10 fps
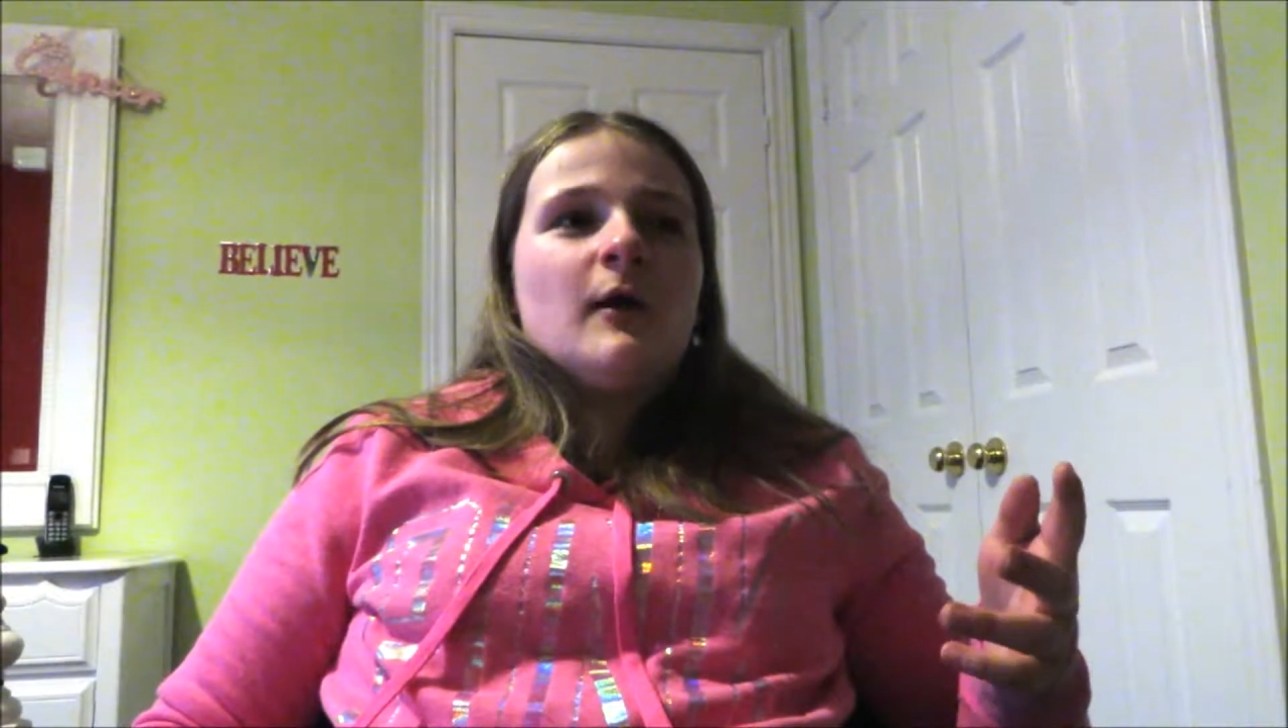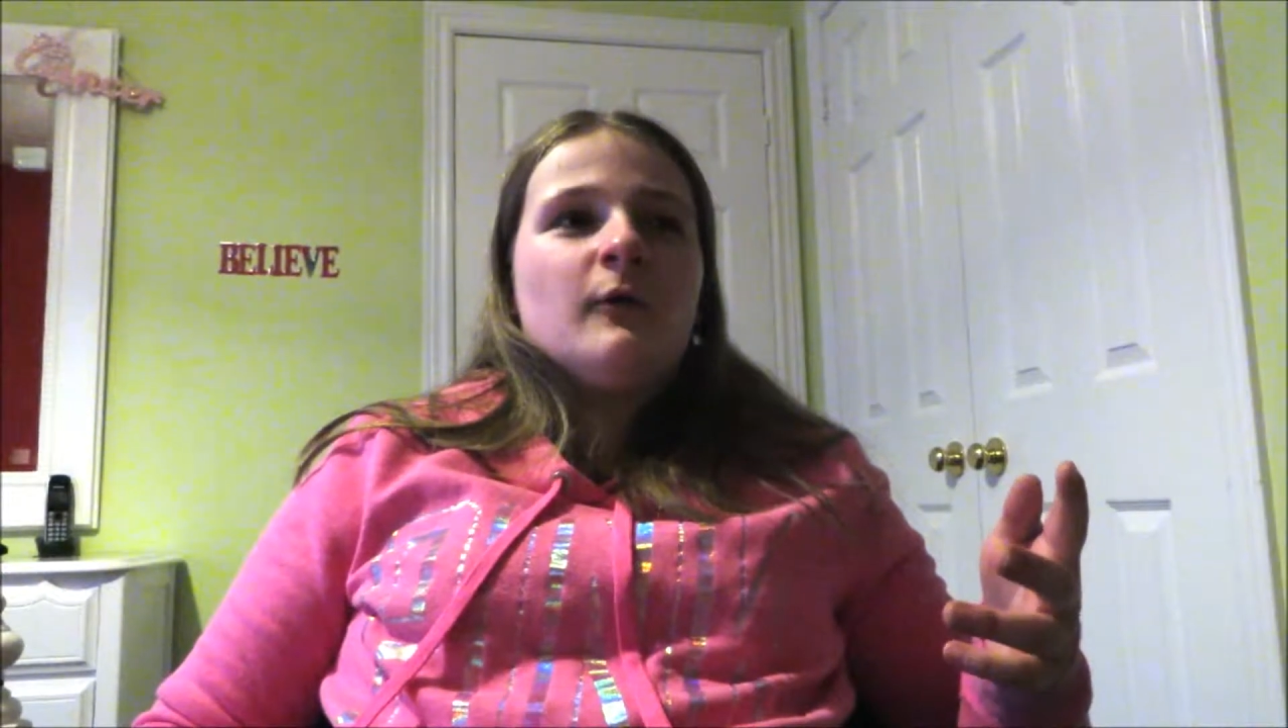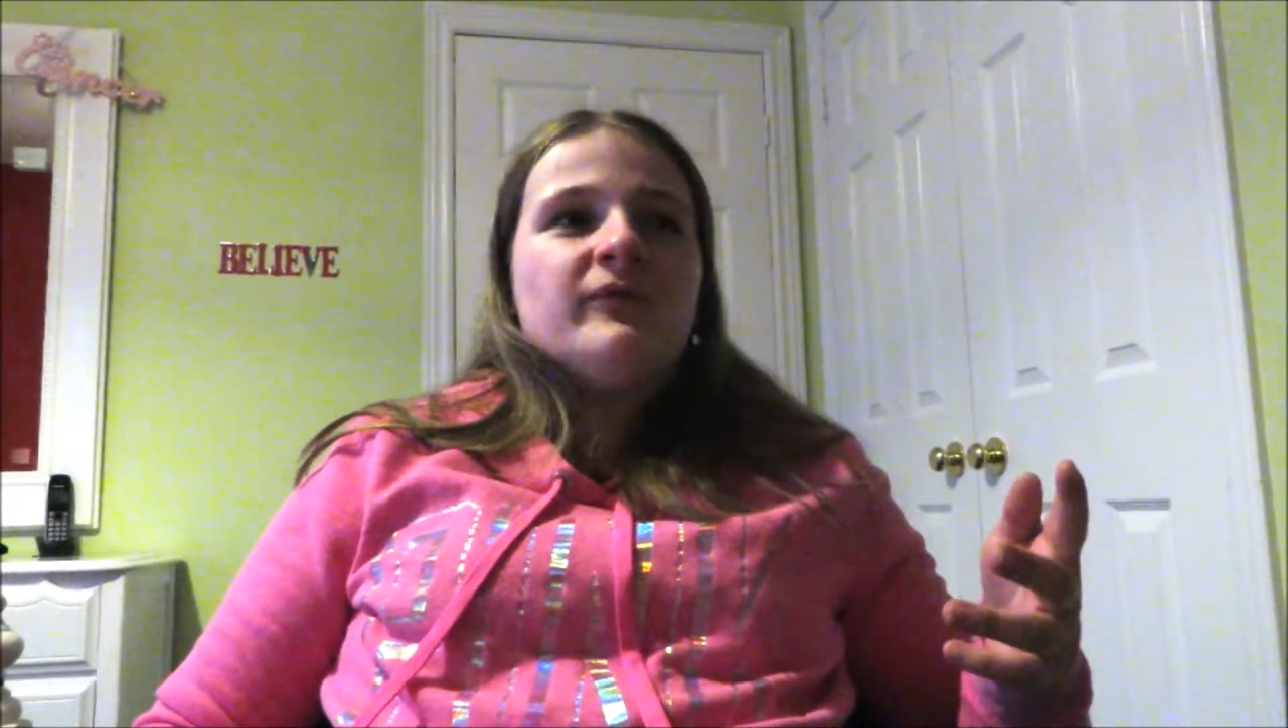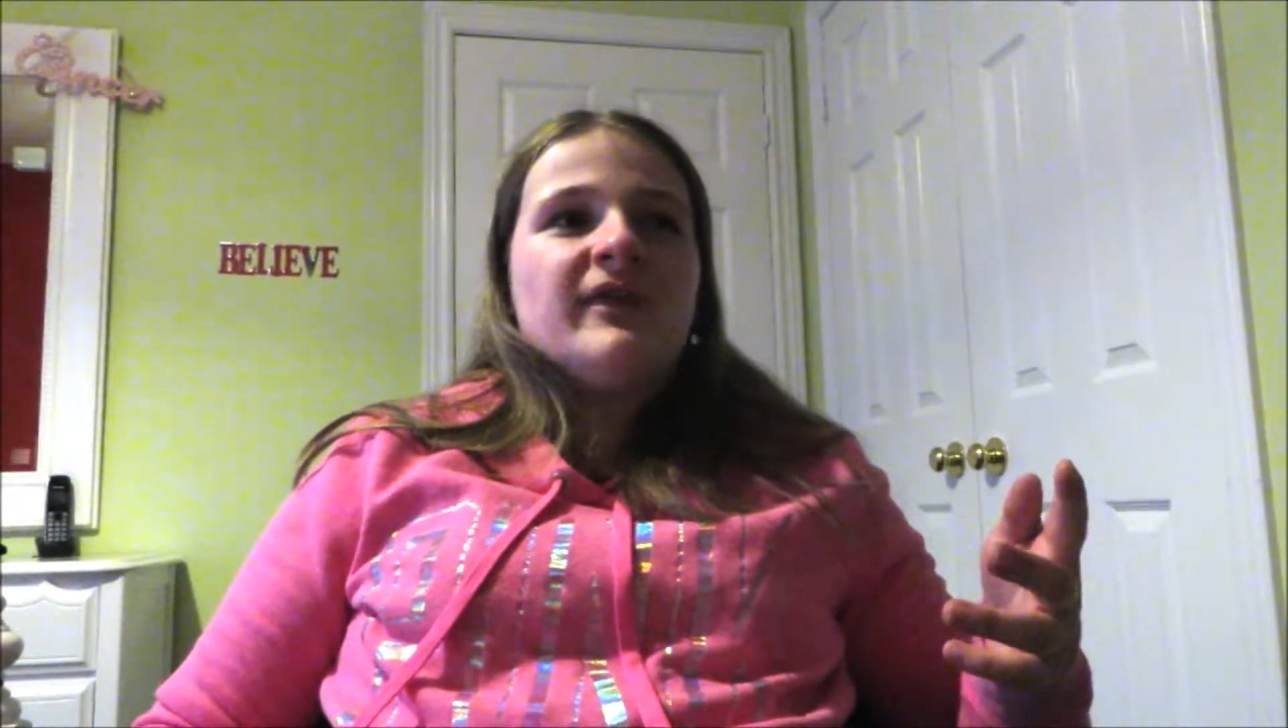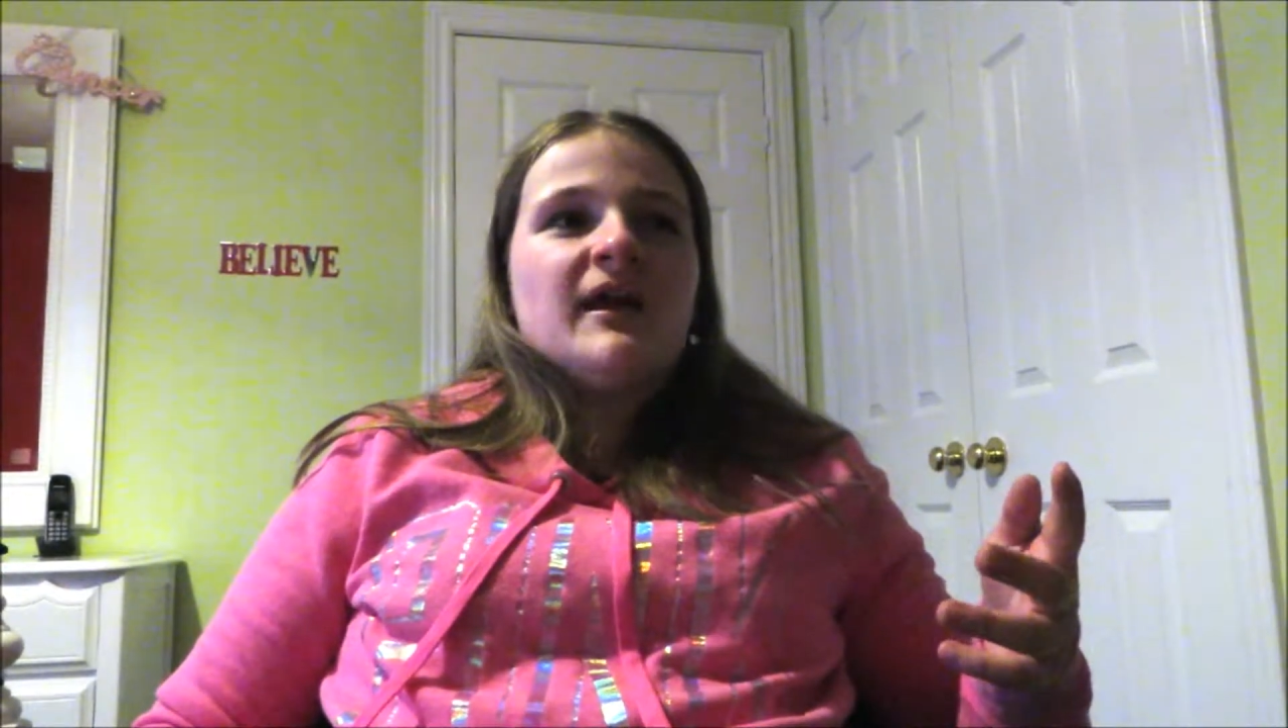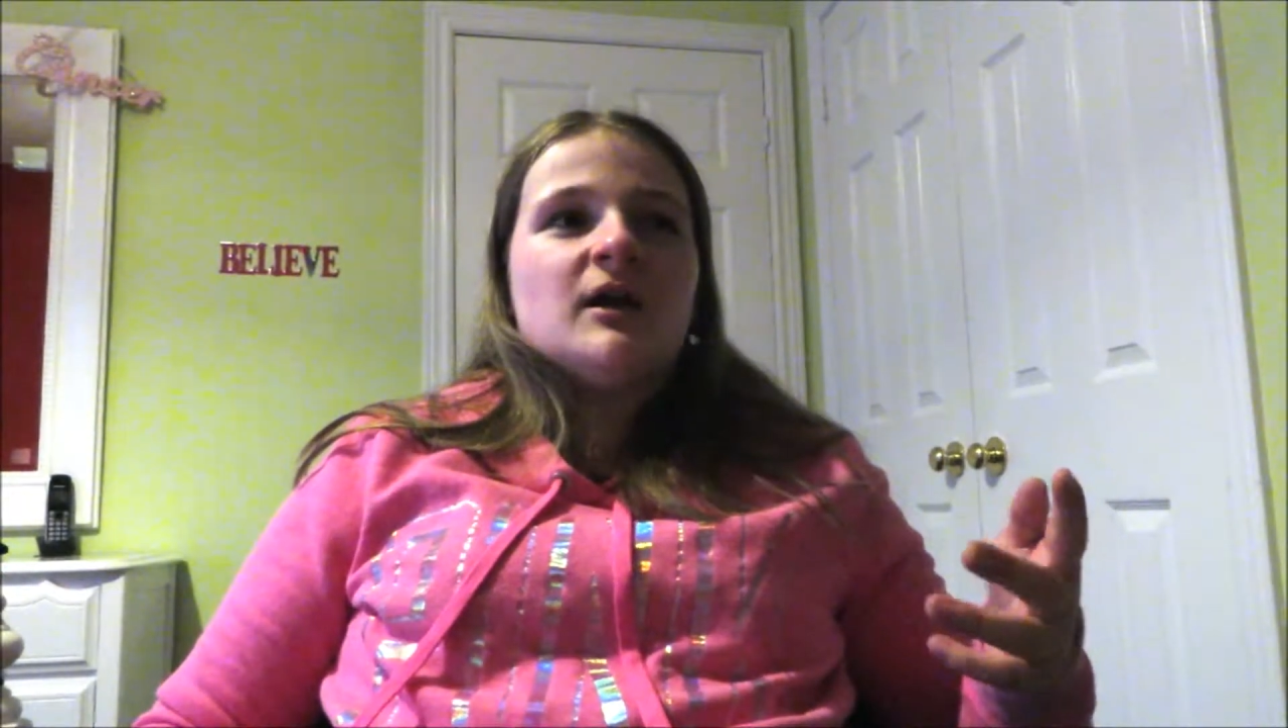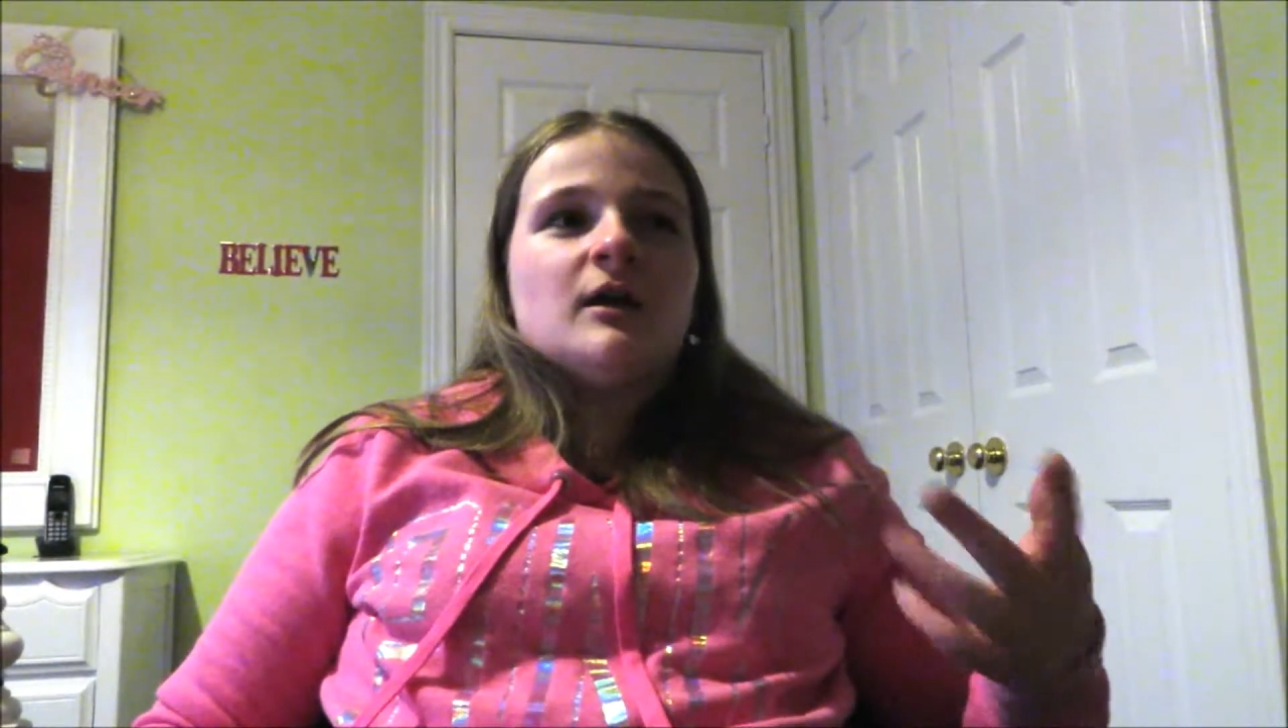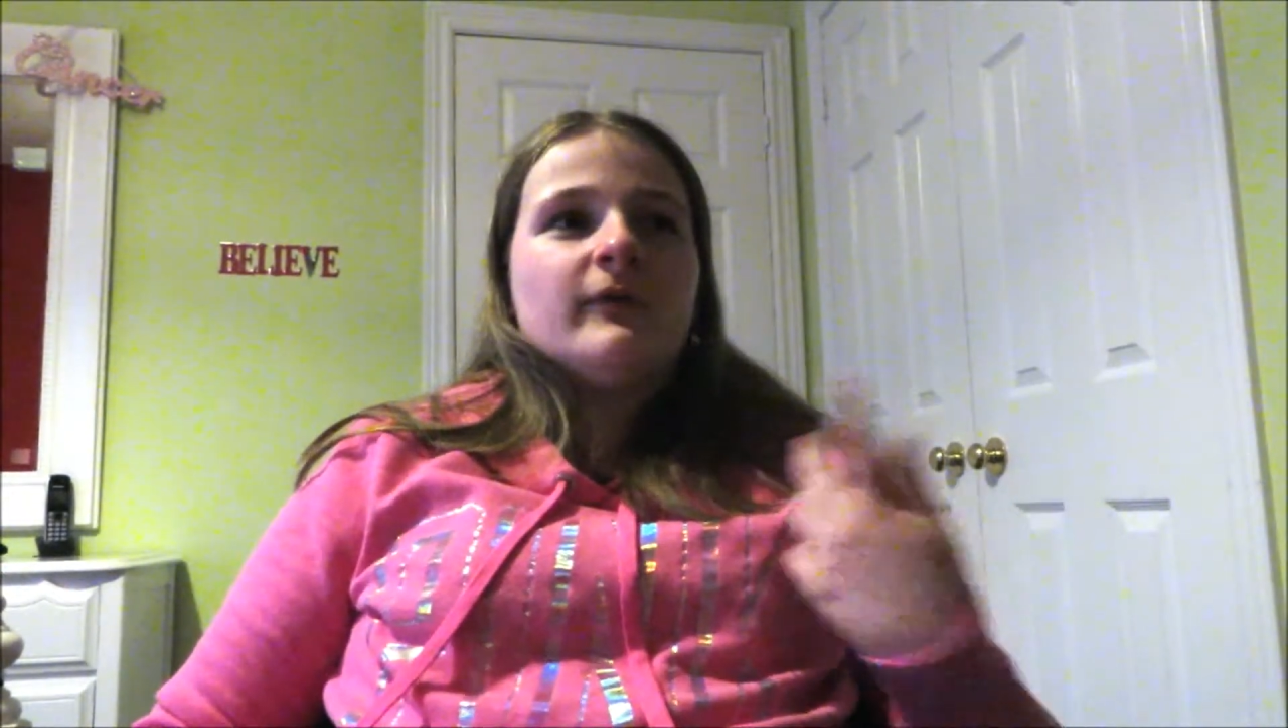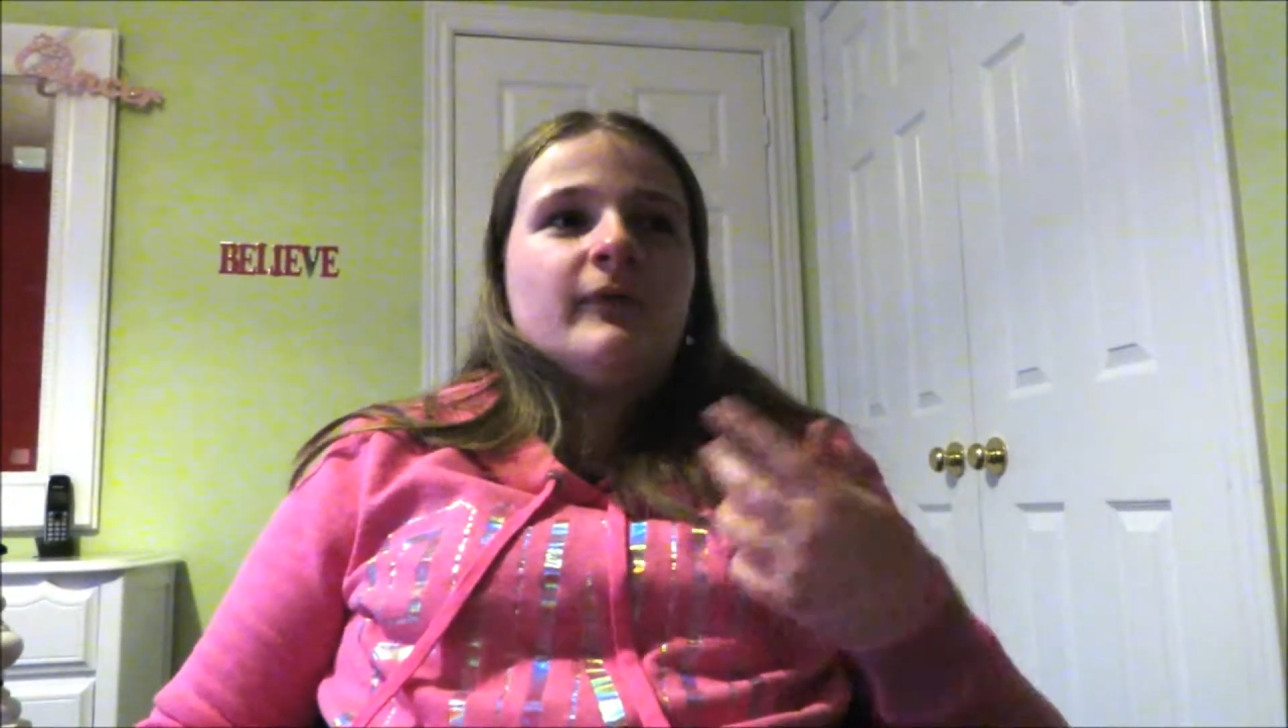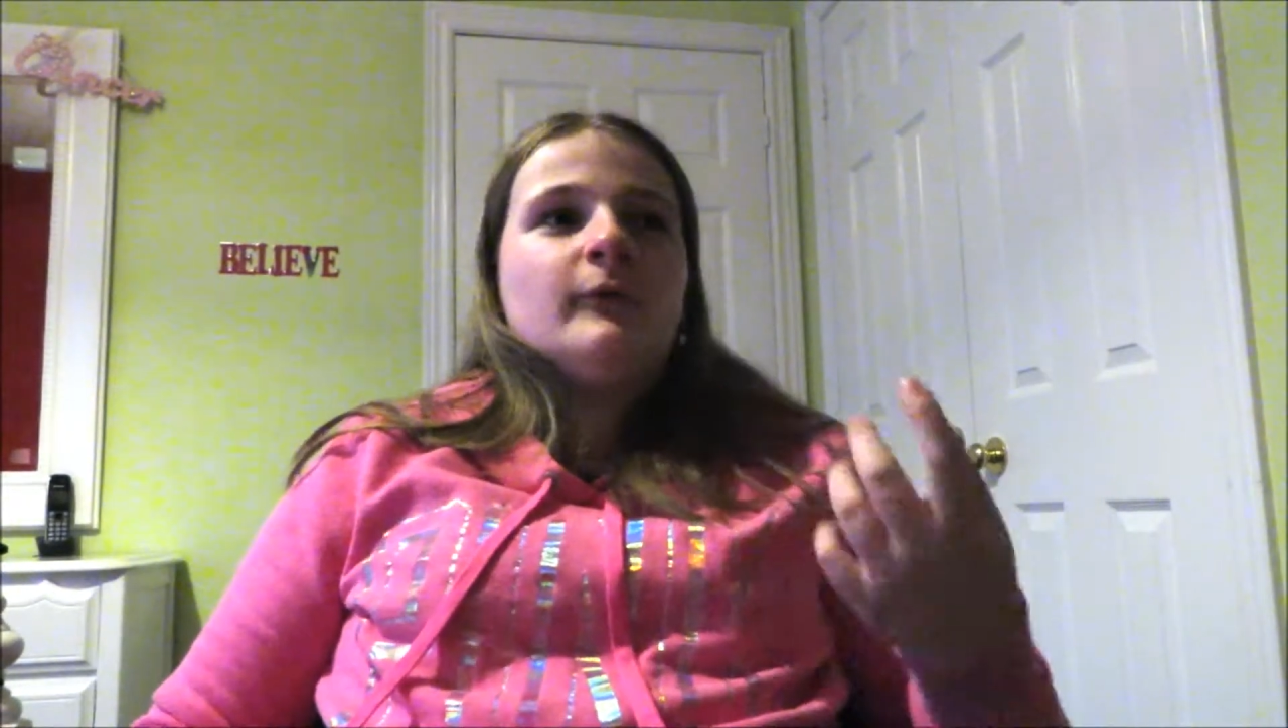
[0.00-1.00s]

out there on